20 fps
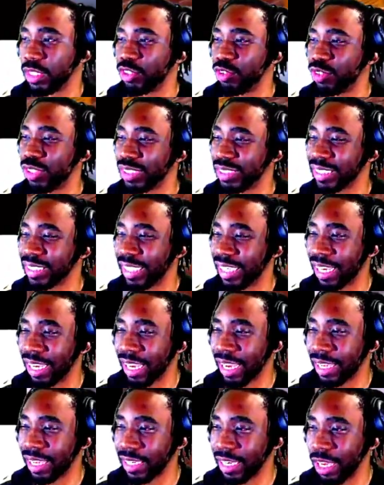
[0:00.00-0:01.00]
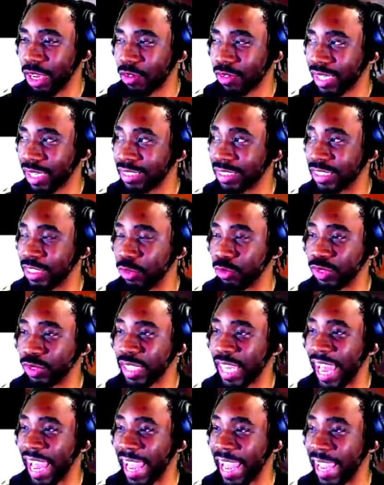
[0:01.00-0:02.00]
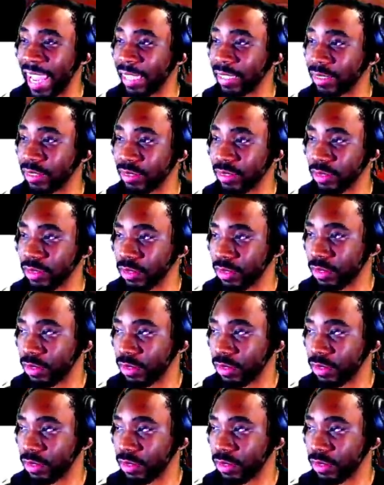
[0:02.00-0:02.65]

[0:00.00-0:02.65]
Did you just say a hot dog? That shit was ass.